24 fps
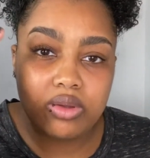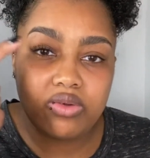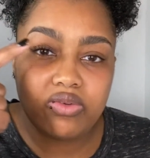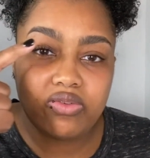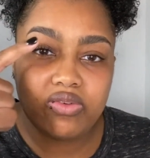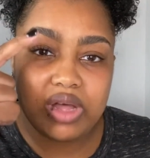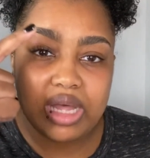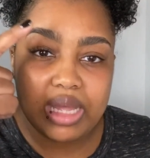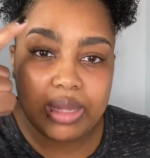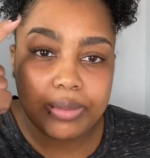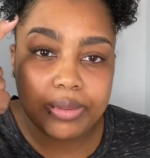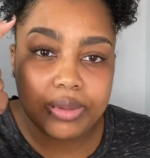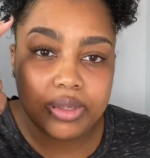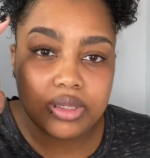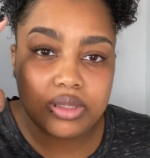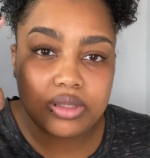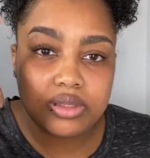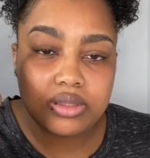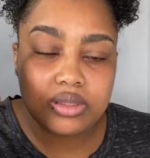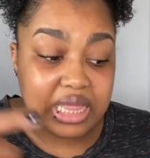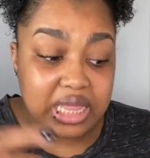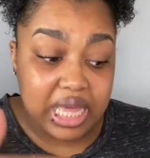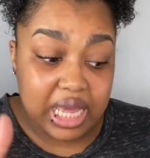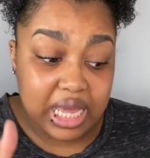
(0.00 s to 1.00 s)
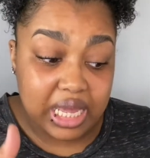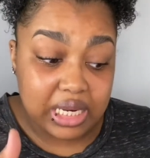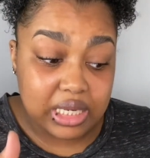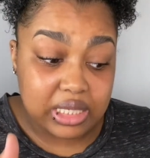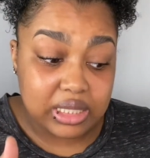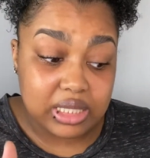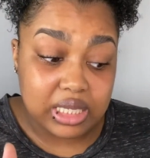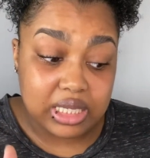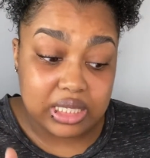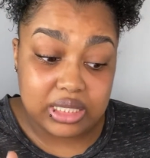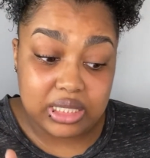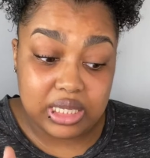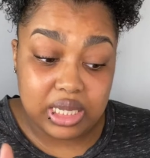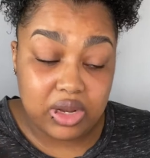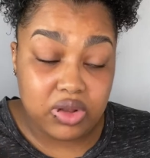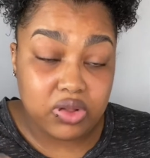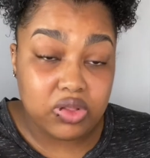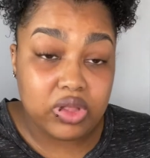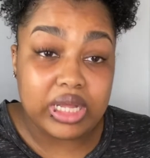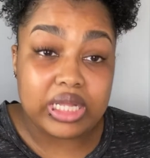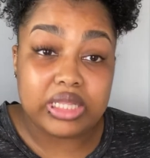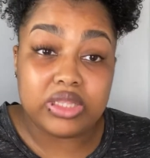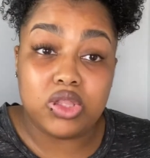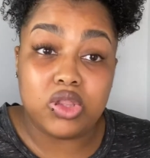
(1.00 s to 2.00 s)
fibers that they say are like the